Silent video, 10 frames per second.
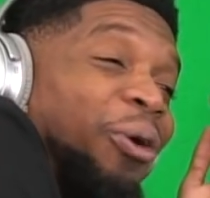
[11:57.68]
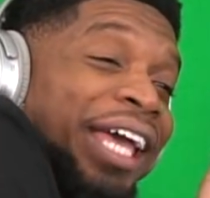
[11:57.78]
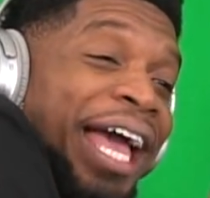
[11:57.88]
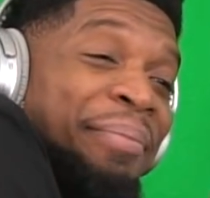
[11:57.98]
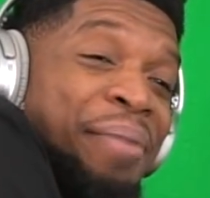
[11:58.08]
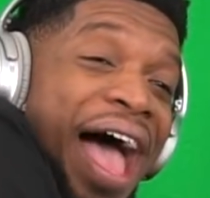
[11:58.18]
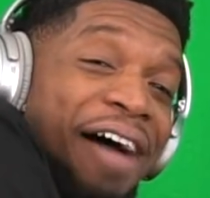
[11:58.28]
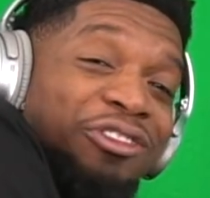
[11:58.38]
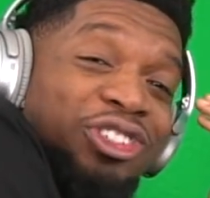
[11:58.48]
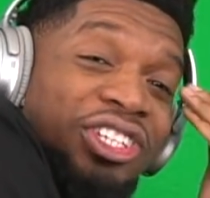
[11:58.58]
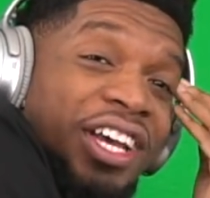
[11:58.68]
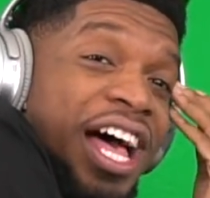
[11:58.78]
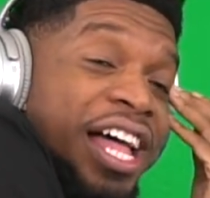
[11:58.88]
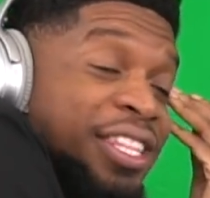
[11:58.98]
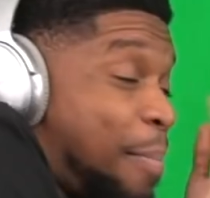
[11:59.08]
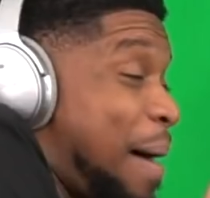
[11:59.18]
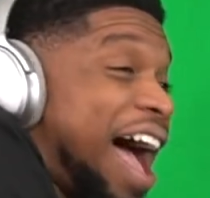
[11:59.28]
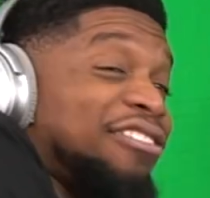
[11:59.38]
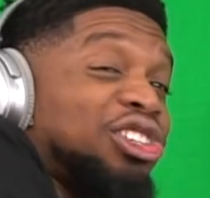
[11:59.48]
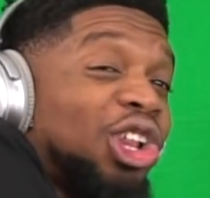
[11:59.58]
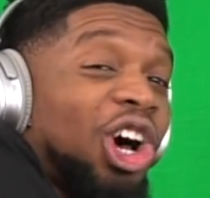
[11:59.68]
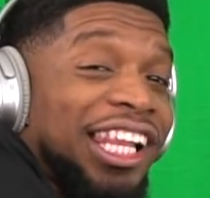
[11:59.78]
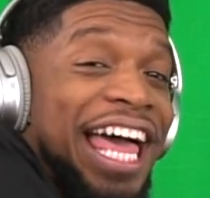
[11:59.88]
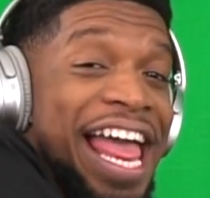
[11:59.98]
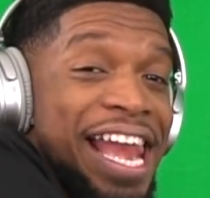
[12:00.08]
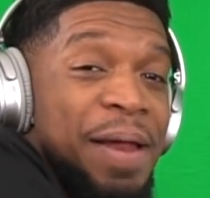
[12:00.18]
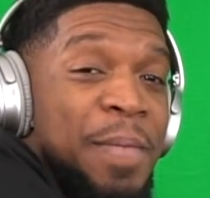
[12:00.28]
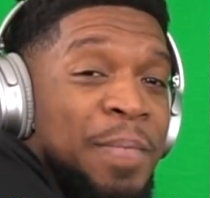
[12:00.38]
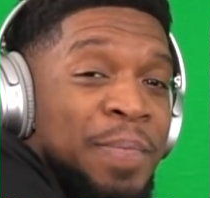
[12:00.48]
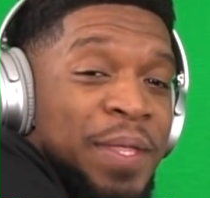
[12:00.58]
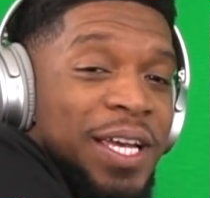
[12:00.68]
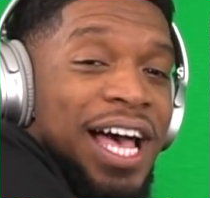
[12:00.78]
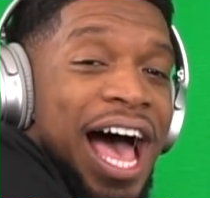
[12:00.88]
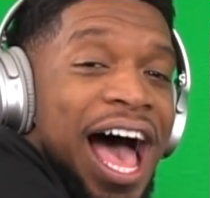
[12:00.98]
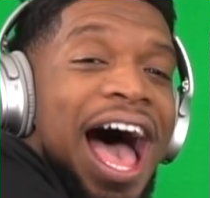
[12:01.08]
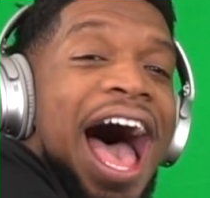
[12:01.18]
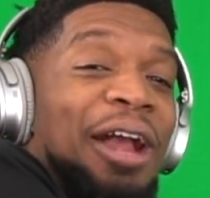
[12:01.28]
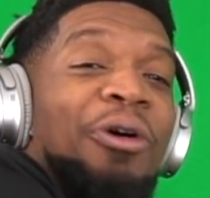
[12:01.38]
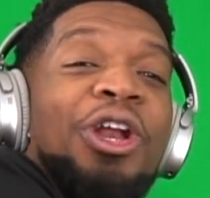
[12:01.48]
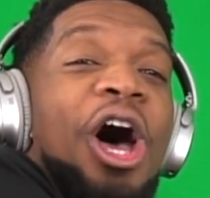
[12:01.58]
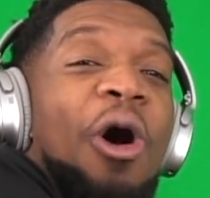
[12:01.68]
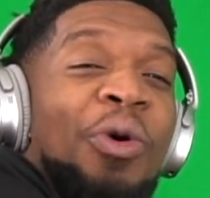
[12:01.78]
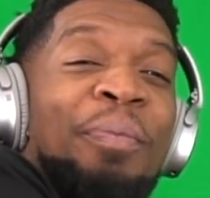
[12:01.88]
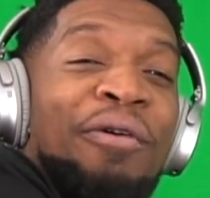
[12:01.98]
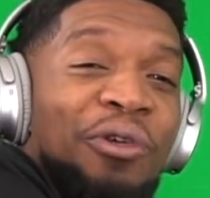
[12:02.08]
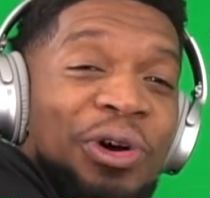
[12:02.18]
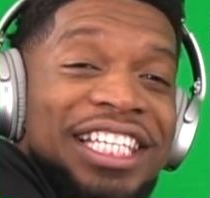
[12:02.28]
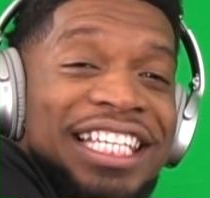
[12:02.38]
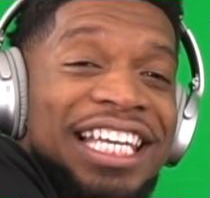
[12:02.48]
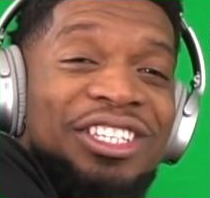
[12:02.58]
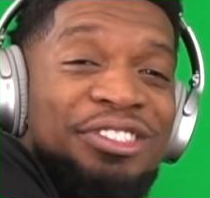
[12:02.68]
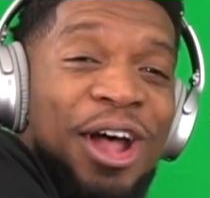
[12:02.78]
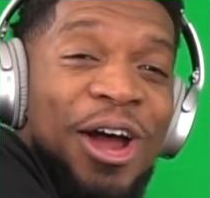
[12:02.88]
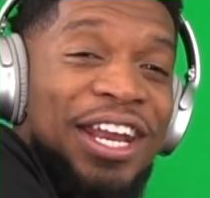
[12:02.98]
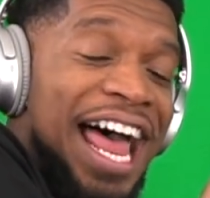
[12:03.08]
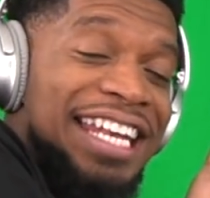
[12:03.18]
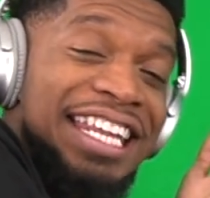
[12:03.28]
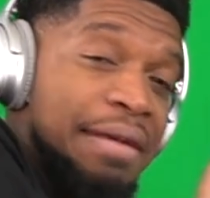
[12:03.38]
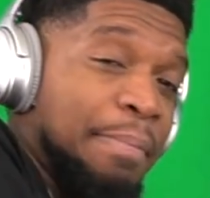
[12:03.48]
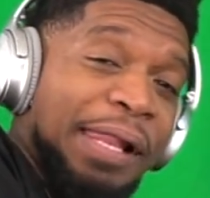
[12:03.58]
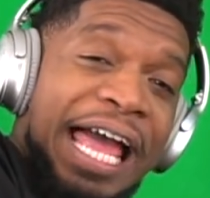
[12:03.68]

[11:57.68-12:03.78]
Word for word: Okay. Mavs. The Mavs look lit. I don't know. Before the season started, I didn't